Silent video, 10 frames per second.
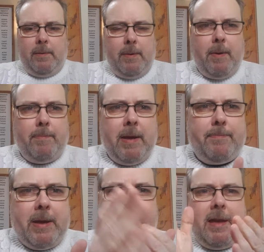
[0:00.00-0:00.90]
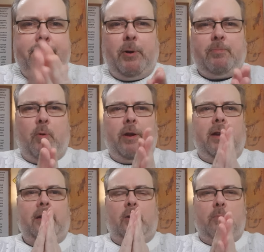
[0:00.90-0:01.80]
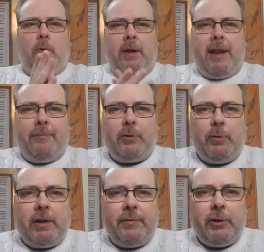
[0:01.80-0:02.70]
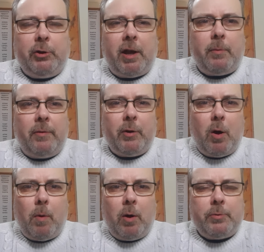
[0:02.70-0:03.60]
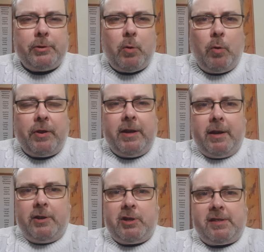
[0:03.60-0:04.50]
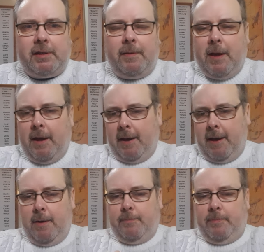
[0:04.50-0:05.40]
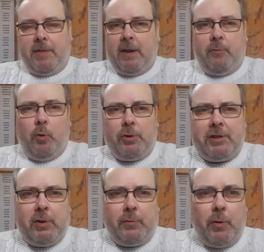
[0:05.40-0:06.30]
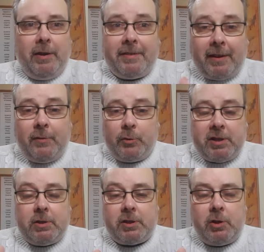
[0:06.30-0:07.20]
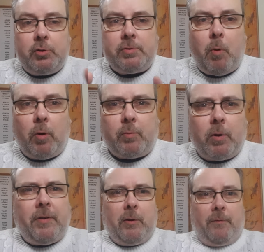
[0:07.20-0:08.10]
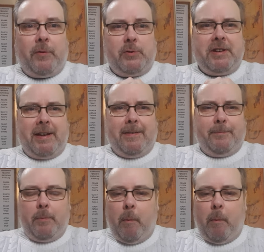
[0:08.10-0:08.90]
Beep, beep, beep, beep, beep. Good morning, good afternoon, good evening, good night, wherever you are. Welcome to the Court of the EDI Jester. Thank you for your continued viewing and thank you for continued support. What have I got for you today?